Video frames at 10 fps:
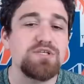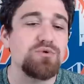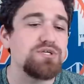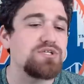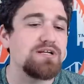of his
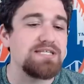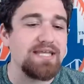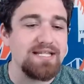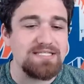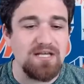3 starts
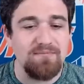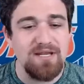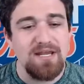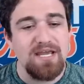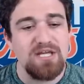against them.
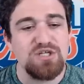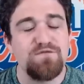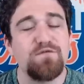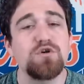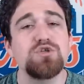In
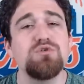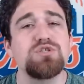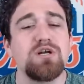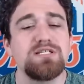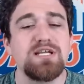his first 2
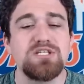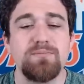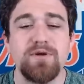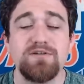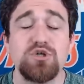starts against
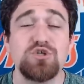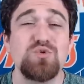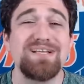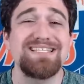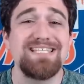the Braves,
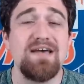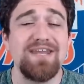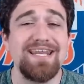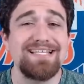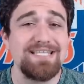Scherzer went
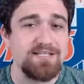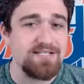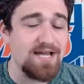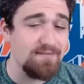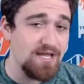7 innings each
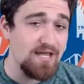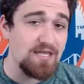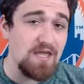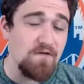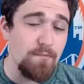time,
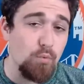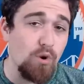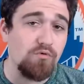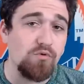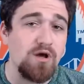gave up
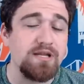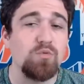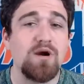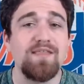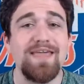1 run
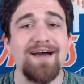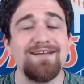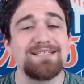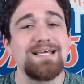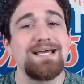in one of the
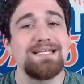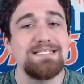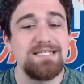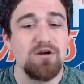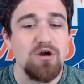outings,
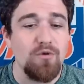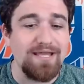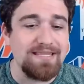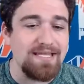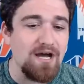0
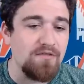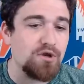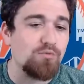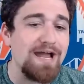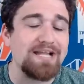in the
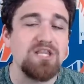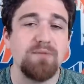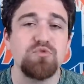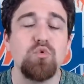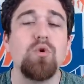other, racked
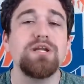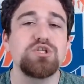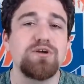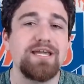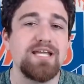up 20
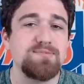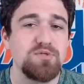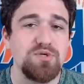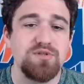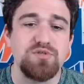strikeouts
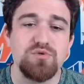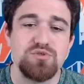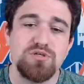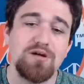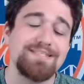between the 2
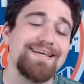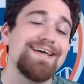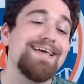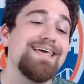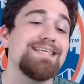starts.
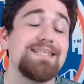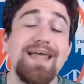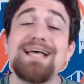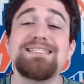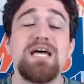His
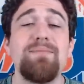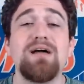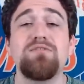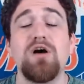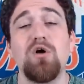last time
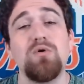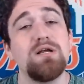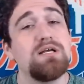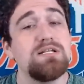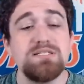out, though,
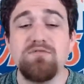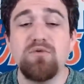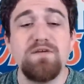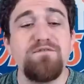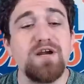didn't
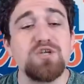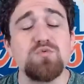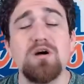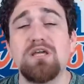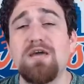really fare
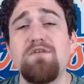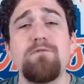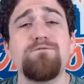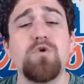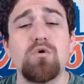as well. Gave
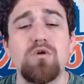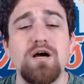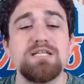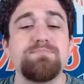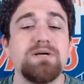up 4
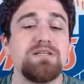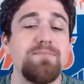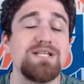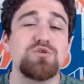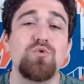runs, but the
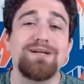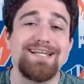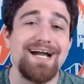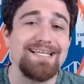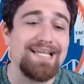Mets scored
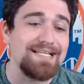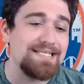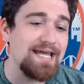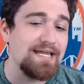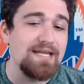9
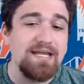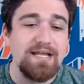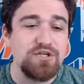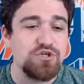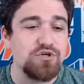that day,
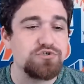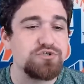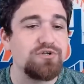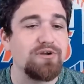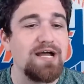and
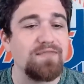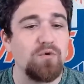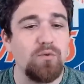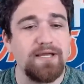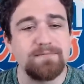Scherzer still got
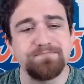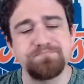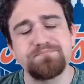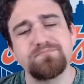the win.